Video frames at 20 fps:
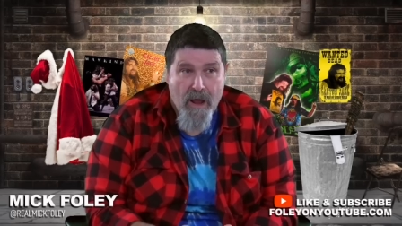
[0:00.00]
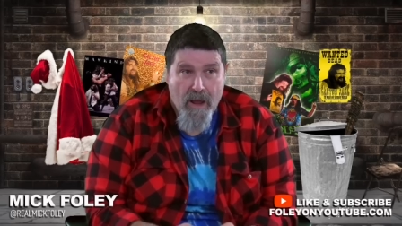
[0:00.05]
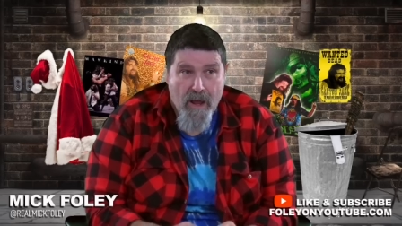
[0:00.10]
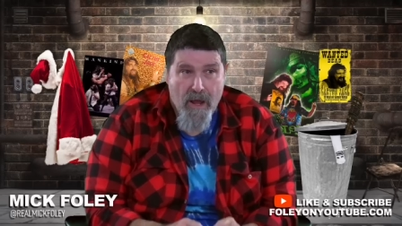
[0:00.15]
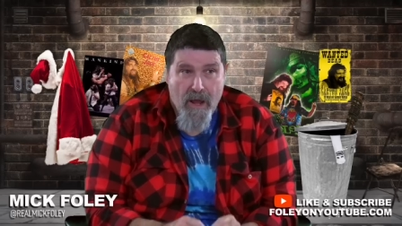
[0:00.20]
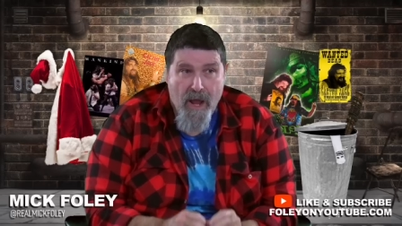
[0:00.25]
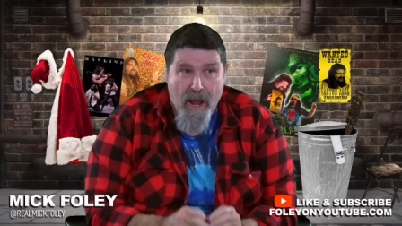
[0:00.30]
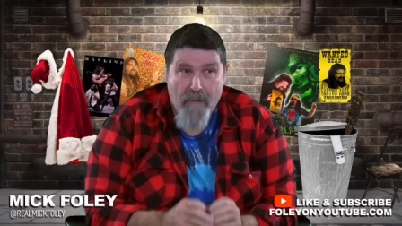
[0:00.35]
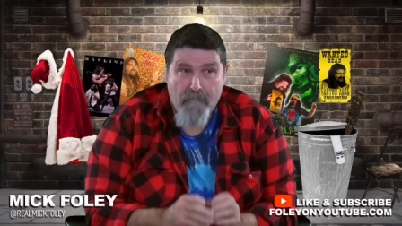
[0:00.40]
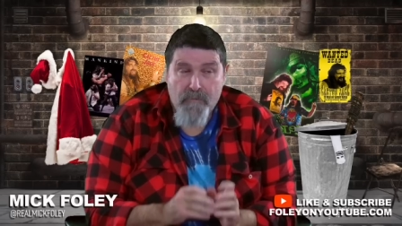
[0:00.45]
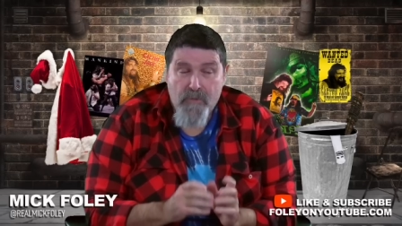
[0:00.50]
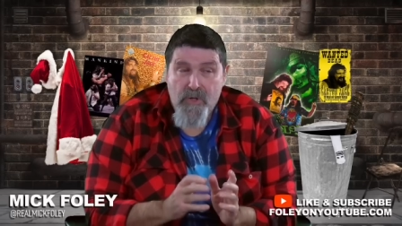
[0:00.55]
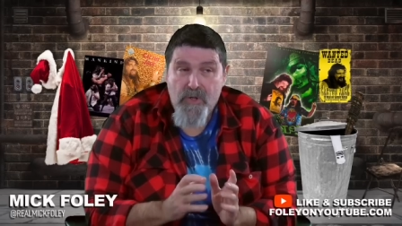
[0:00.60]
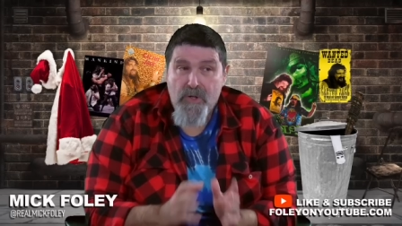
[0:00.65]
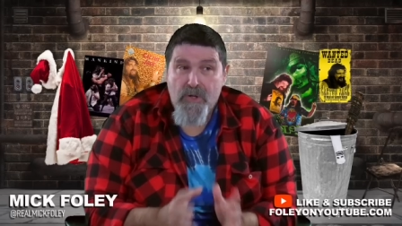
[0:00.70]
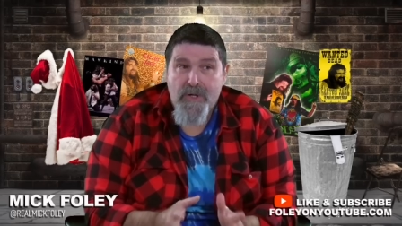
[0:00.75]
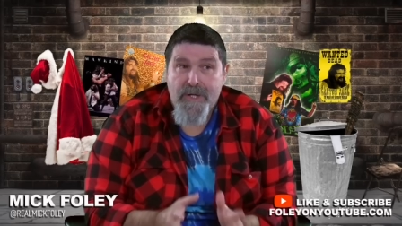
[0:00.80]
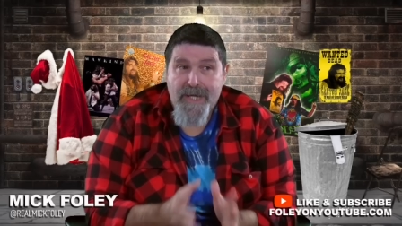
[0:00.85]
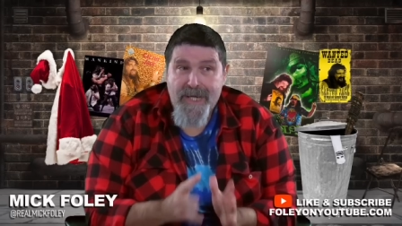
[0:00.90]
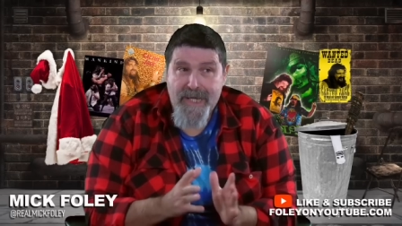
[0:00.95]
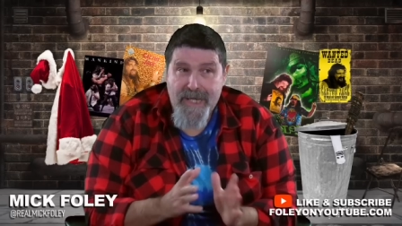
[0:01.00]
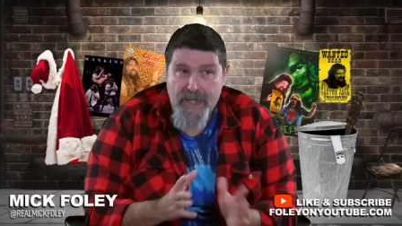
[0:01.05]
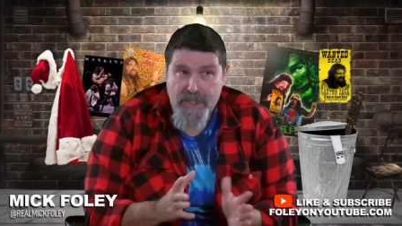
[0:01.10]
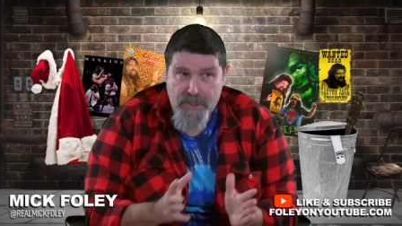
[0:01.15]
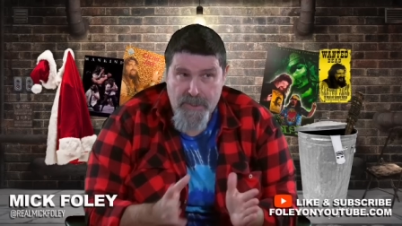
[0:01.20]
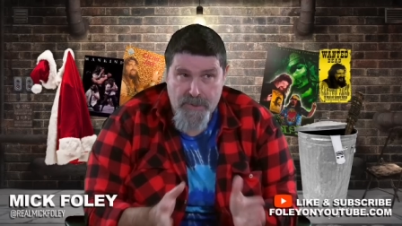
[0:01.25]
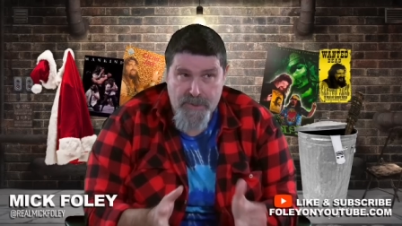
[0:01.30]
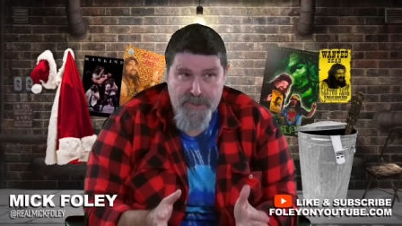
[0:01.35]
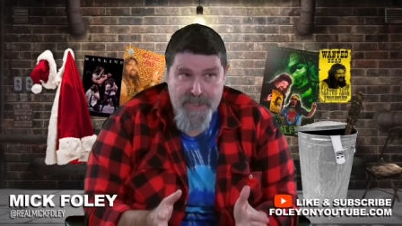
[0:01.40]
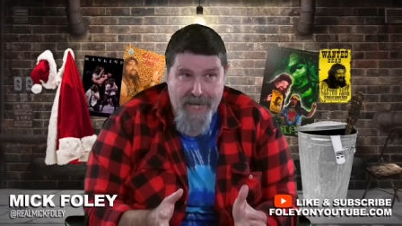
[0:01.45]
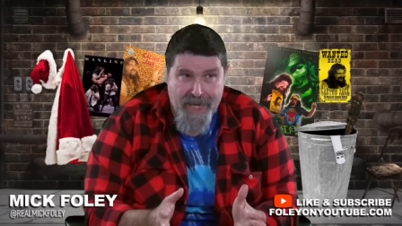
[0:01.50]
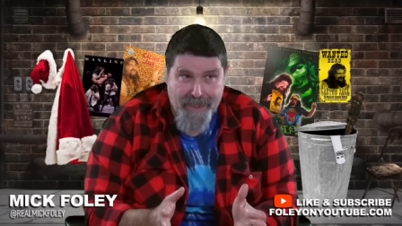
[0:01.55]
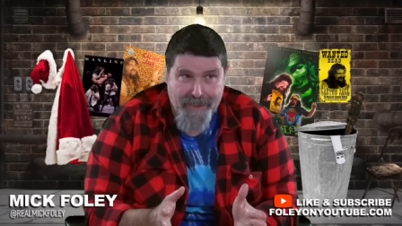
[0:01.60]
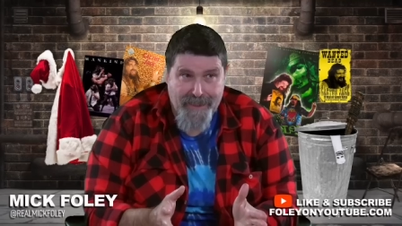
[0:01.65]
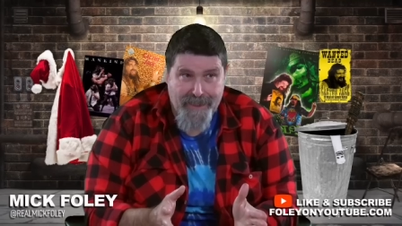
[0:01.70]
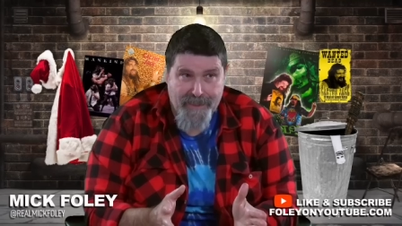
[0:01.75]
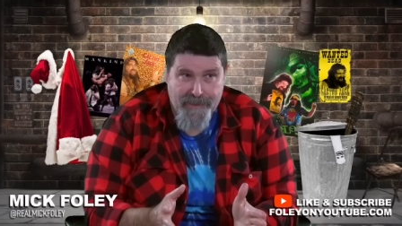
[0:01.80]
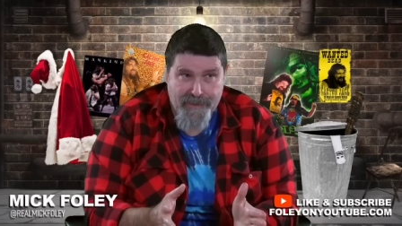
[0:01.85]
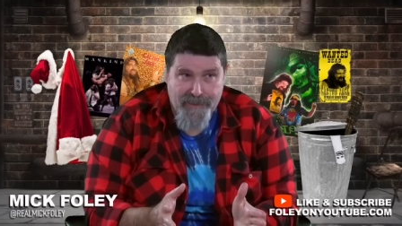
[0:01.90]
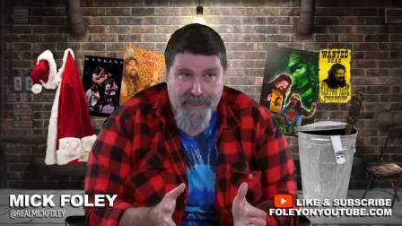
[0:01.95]
I'm good at
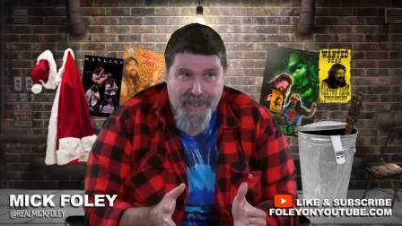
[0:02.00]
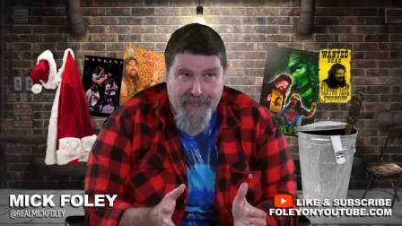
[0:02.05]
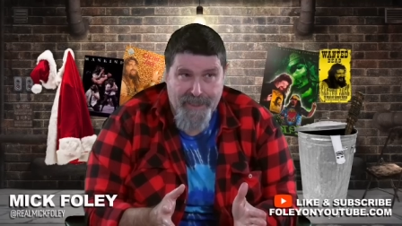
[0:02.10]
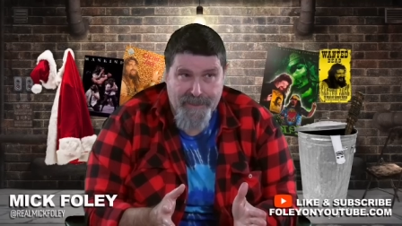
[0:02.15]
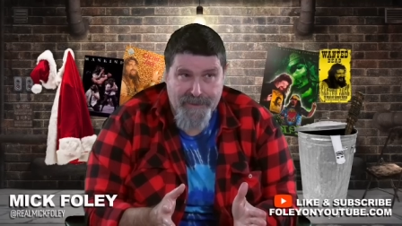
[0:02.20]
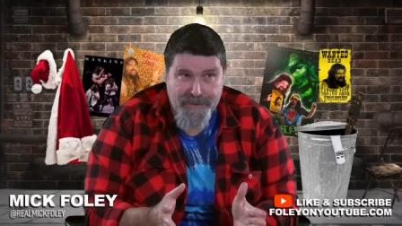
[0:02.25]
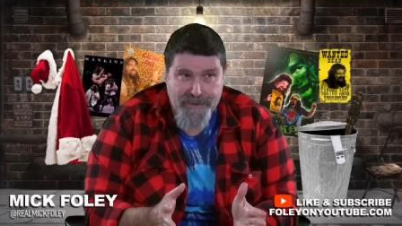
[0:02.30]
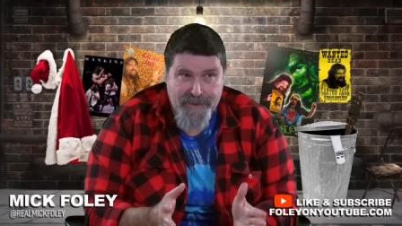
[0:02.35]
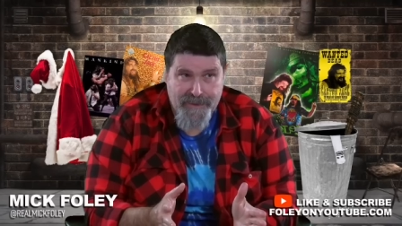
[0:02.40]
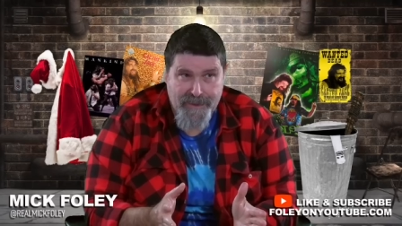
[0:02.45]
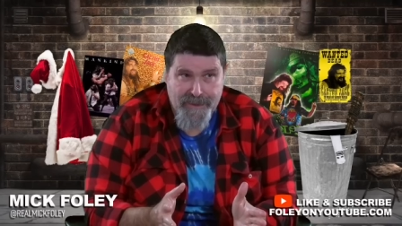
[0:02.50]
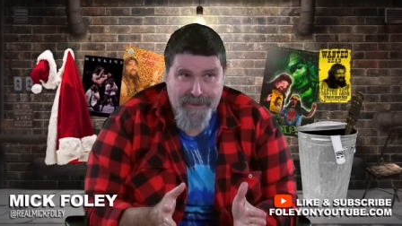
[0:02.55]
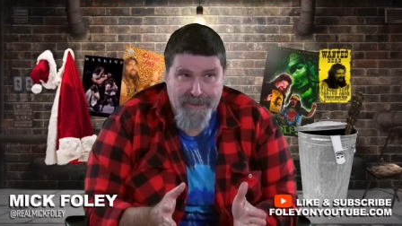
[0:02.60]
interjecting things.